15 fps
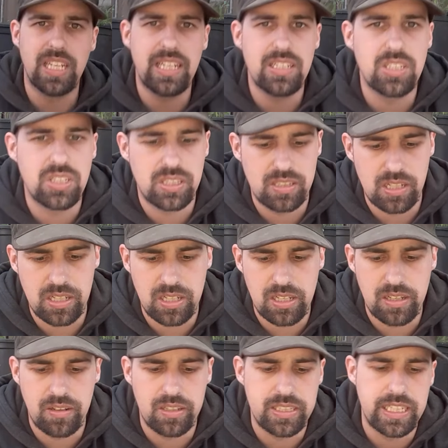this
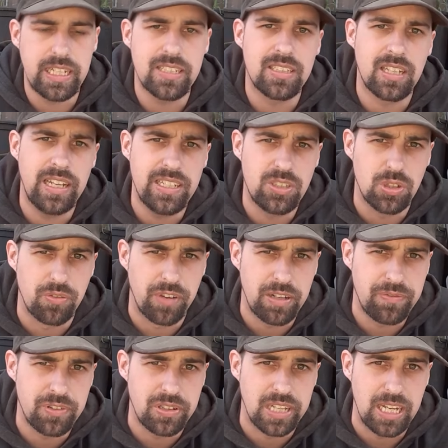the
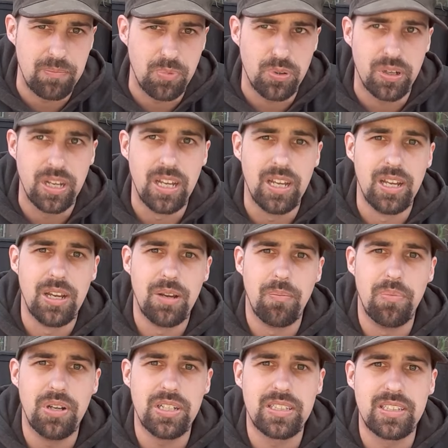Survival Handbook,
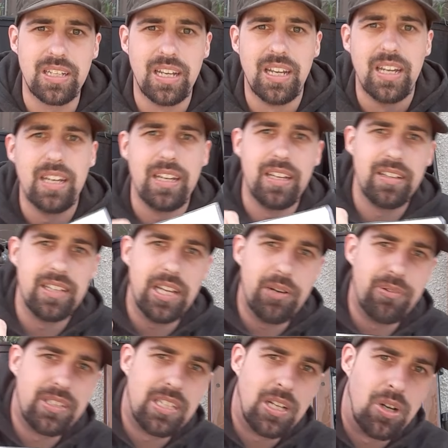but
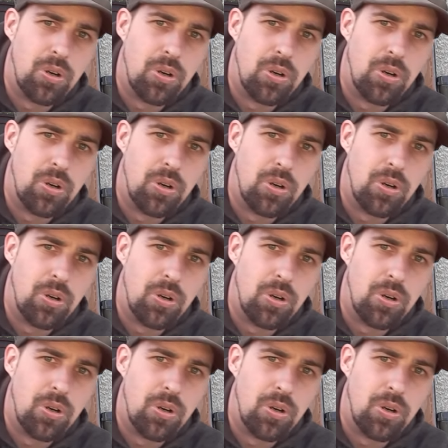there is a